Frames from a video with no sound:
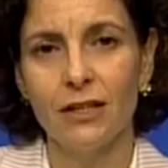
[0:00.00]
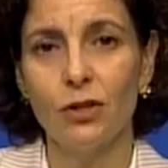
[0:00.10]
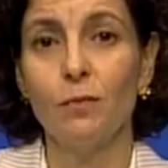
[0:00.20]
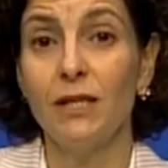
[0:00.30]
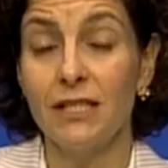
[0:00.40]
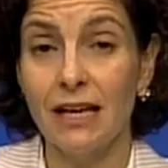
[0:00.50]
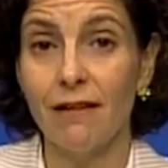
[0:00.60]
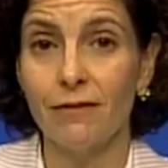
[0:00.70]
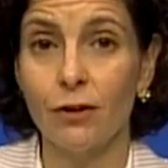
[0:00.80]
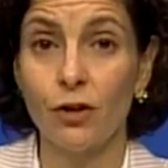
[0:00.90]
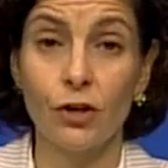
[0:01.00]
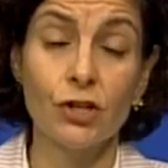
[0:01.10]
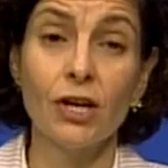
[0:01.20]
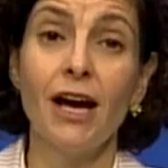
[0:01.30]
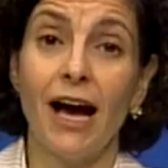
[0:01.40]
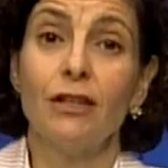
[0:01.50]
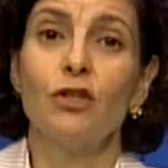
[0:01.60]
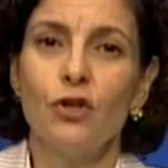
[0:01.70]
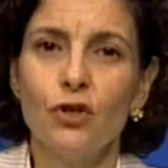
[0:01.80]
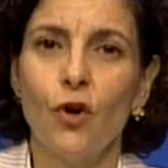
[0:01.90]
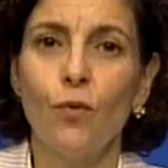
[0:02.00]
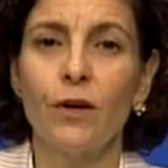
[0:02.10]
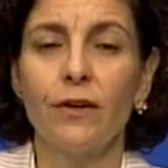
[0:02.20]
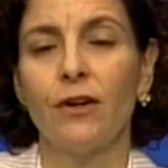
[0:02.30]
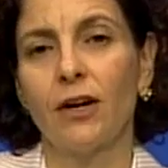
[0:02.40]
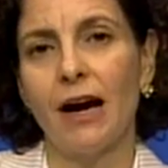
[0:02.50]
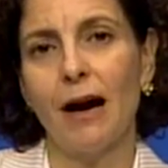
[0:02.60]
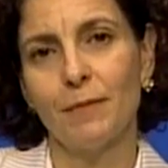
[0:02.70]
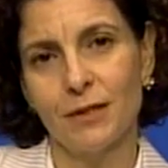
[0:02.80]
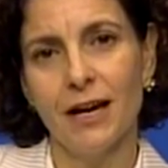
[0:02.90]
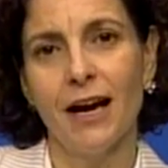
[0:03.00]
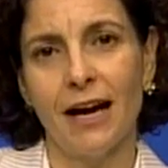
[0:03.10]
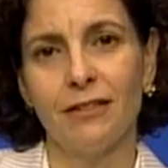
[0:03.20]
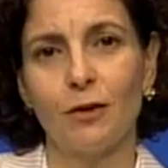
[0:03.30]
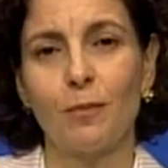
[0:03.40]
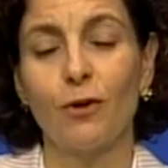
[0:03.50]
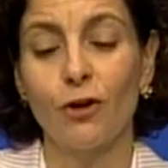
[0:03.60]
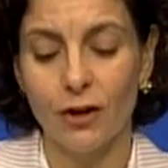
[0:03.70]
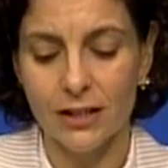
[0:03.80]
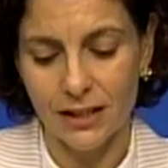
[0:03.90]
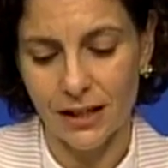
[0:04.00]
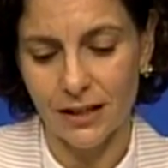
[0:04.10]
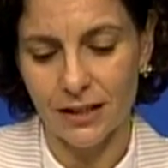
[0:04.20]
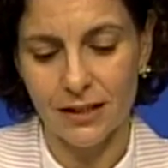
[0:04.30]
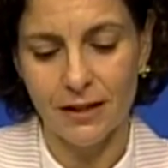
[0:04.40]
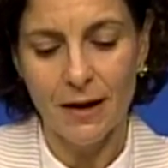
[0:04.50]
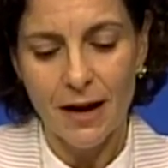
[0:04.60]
to be self-learners and to know where their gaps and their progress is.